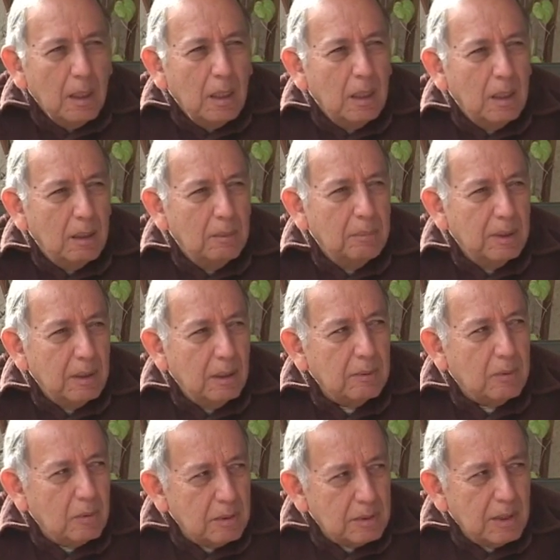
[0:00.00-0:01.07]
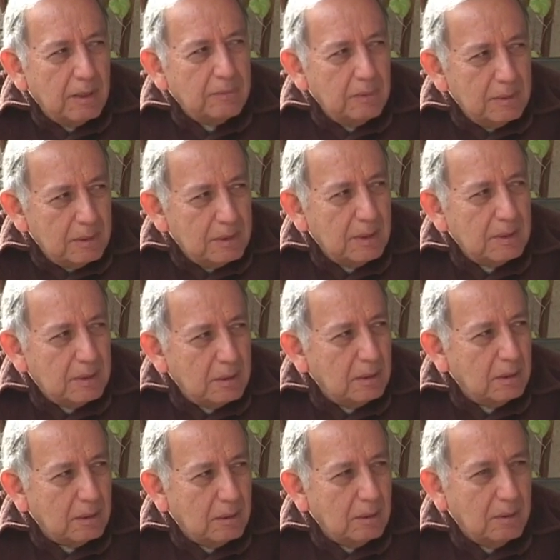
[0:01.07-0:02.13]
But of course, after this
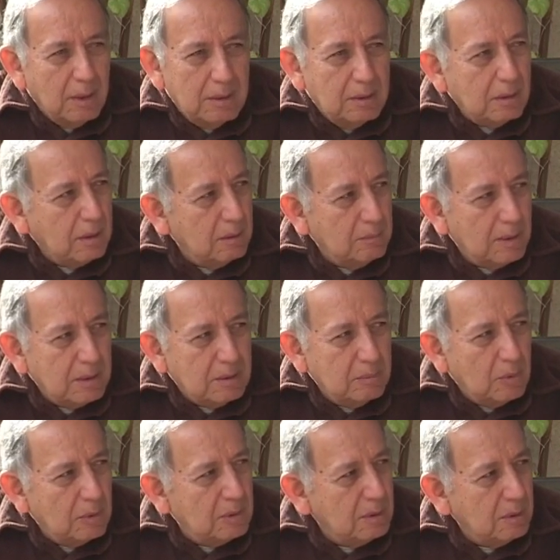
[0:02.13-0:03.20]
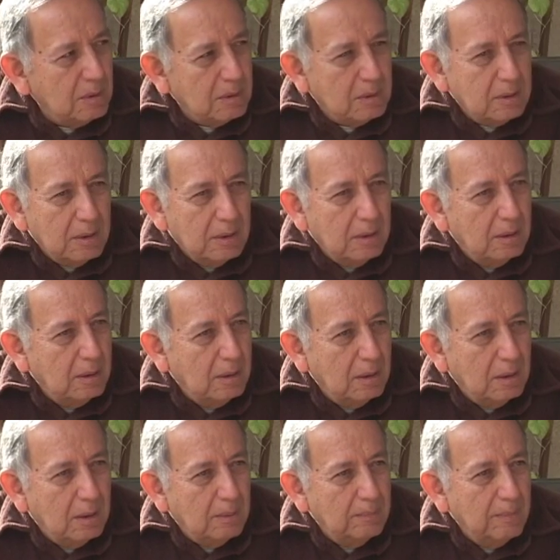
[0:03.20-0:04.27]
incident occurred, I took it much more seriously,
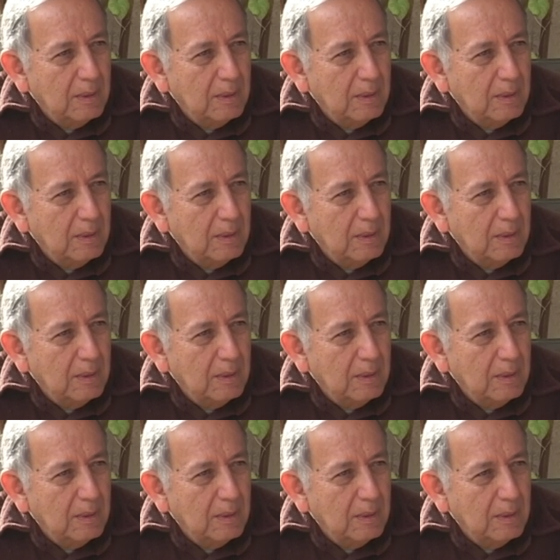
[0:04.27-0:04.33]
and